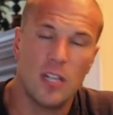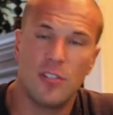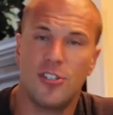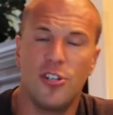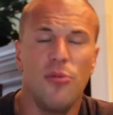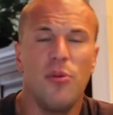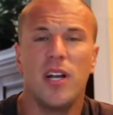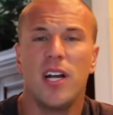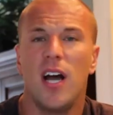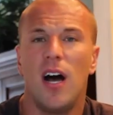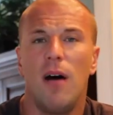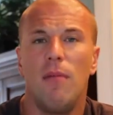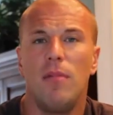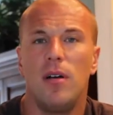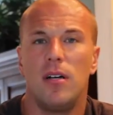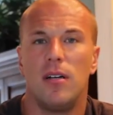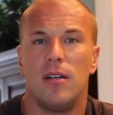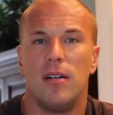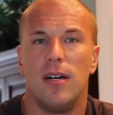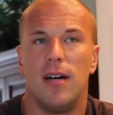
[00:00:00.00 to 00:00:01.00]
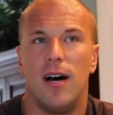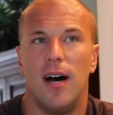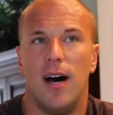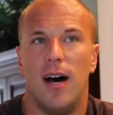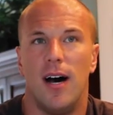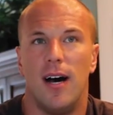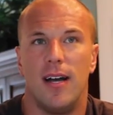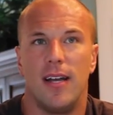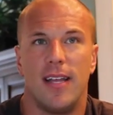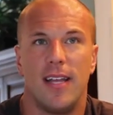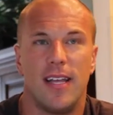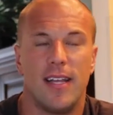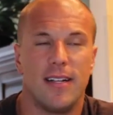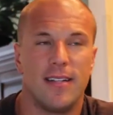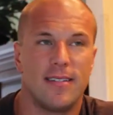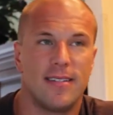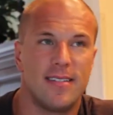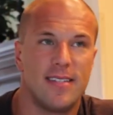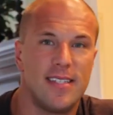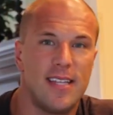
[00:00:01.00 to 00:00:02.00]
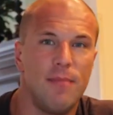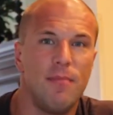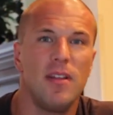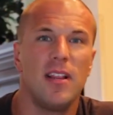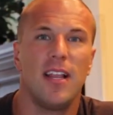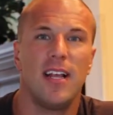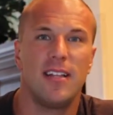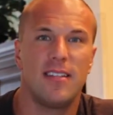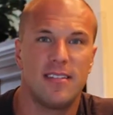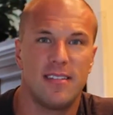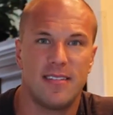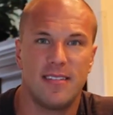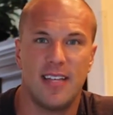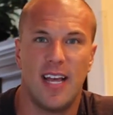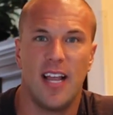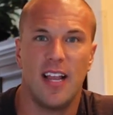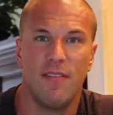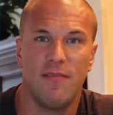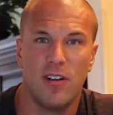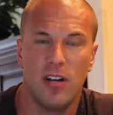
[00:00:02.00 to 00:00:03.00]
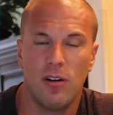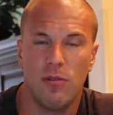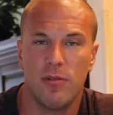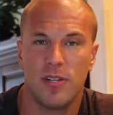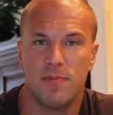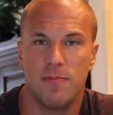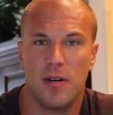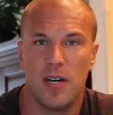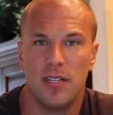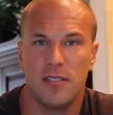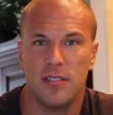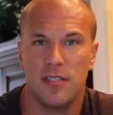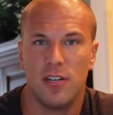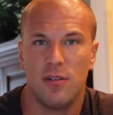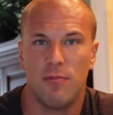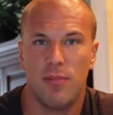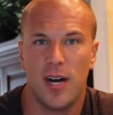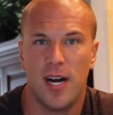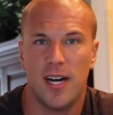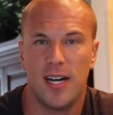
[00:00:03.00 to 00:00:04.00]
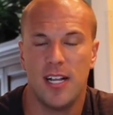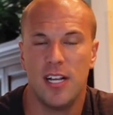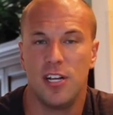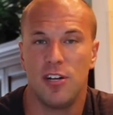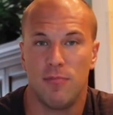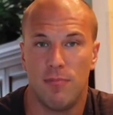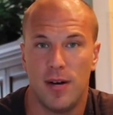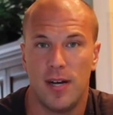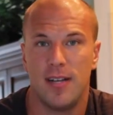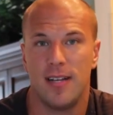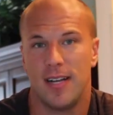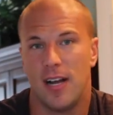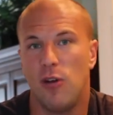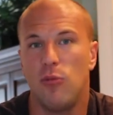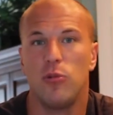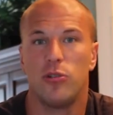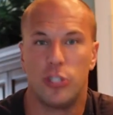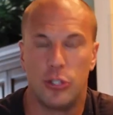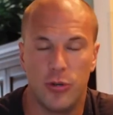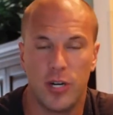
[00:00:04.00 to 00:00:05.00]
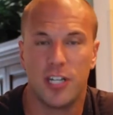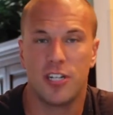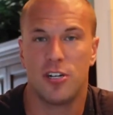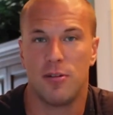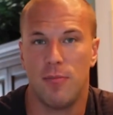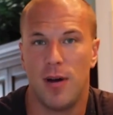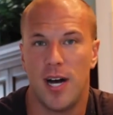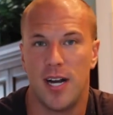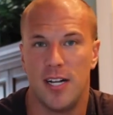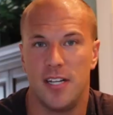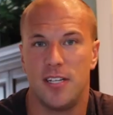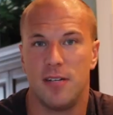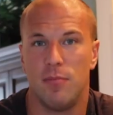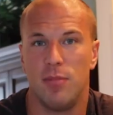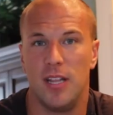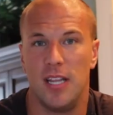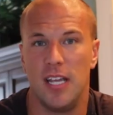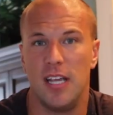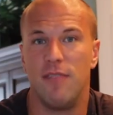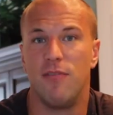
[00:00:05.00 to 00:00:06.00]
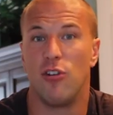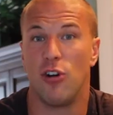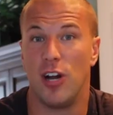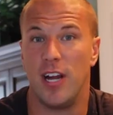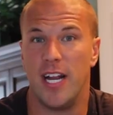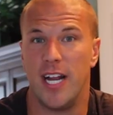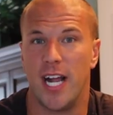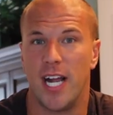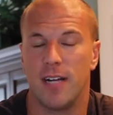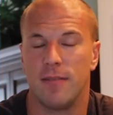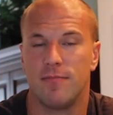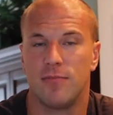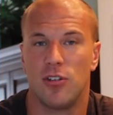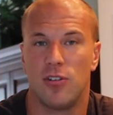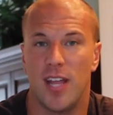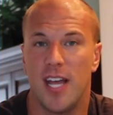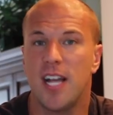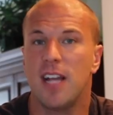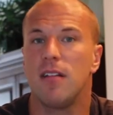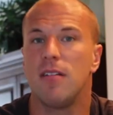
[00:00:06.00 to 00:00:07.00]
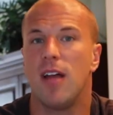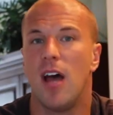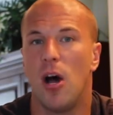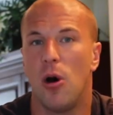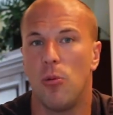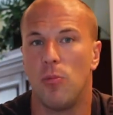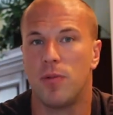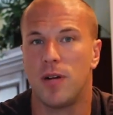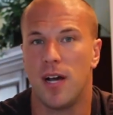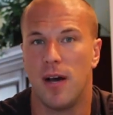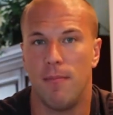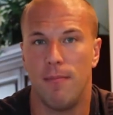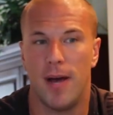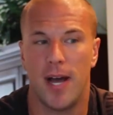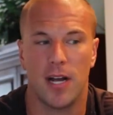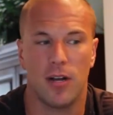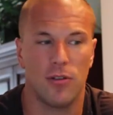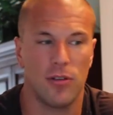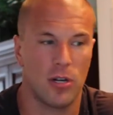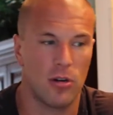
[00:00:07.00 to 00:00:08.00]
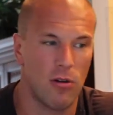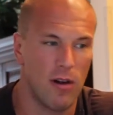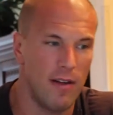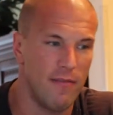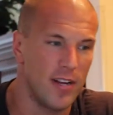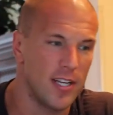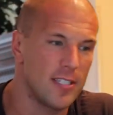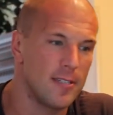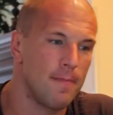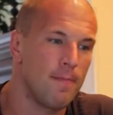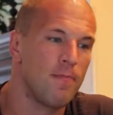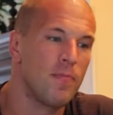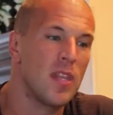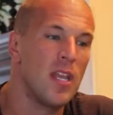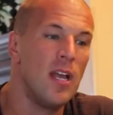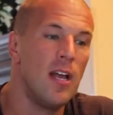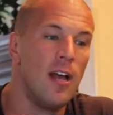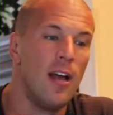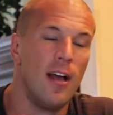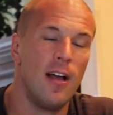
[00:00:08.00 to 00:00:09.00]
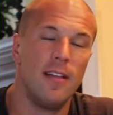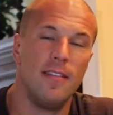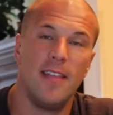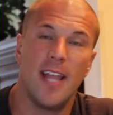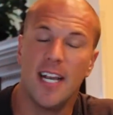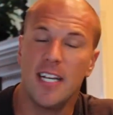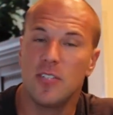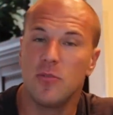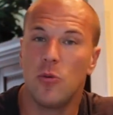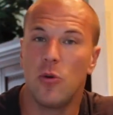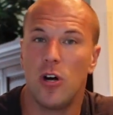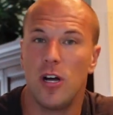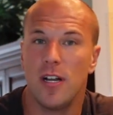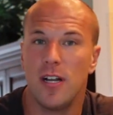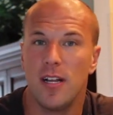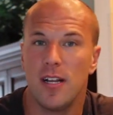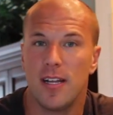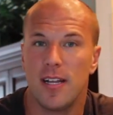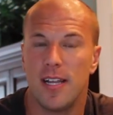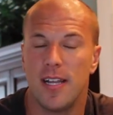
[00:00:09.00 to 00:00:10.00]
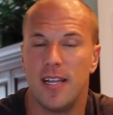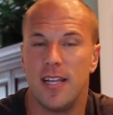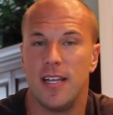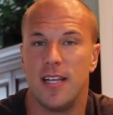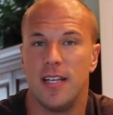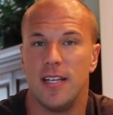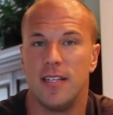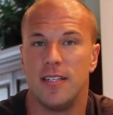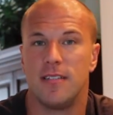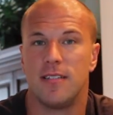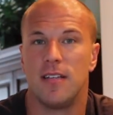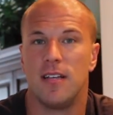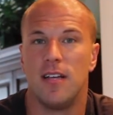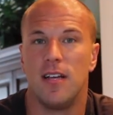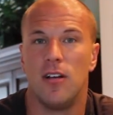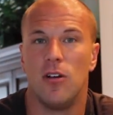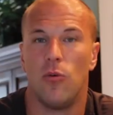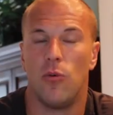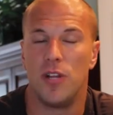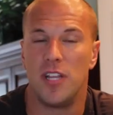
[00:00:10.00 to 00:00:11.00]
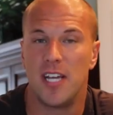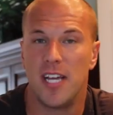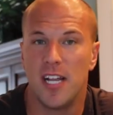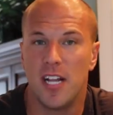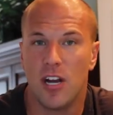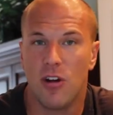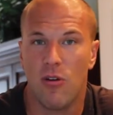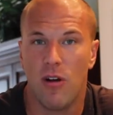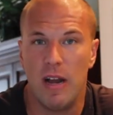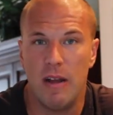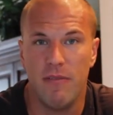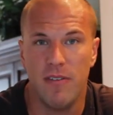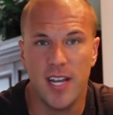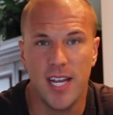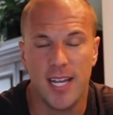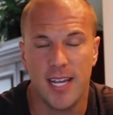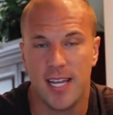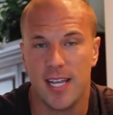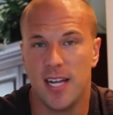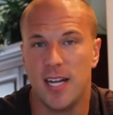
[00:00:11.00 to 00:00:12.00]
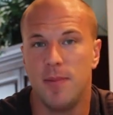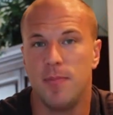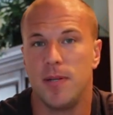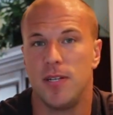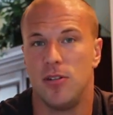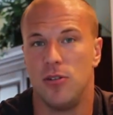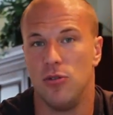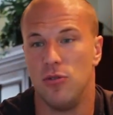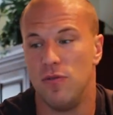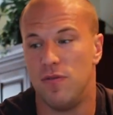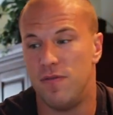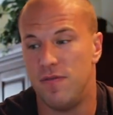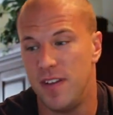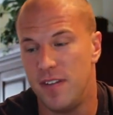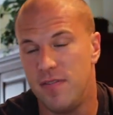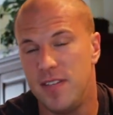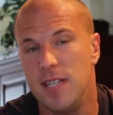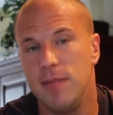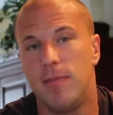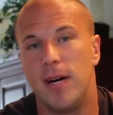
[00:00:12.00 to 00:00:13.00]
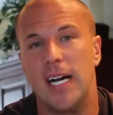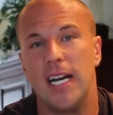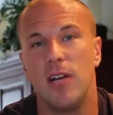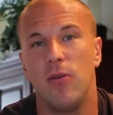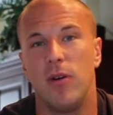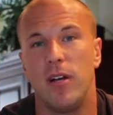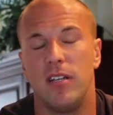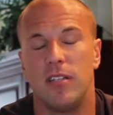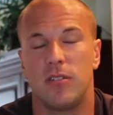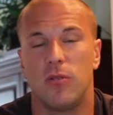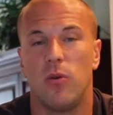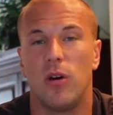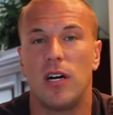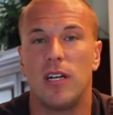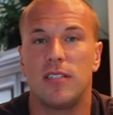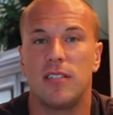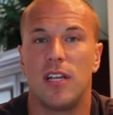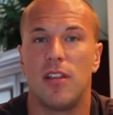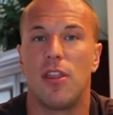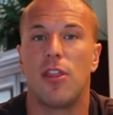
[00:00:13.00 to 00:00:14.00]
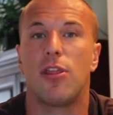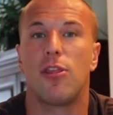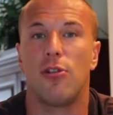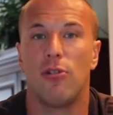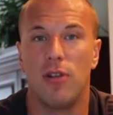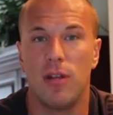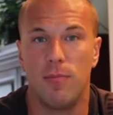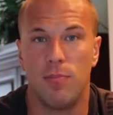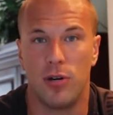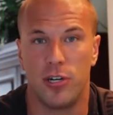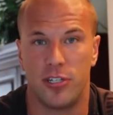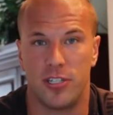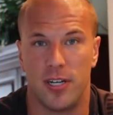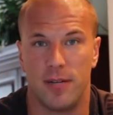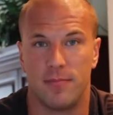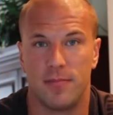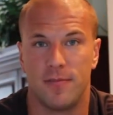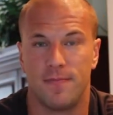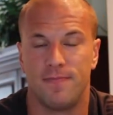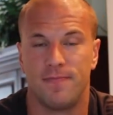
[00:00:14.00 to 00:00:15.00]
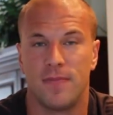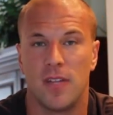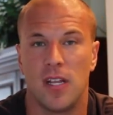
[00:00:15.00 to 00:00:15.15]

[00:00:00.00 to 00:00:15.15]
chewing gum, uh, it stimulates the salivary response in your body and your body, it almost tricks your body to believe you're eating. So that can help cut back on the cravings. Next one is when you get a craving, get up and do 50 bodyweight squats and 30 push-ups.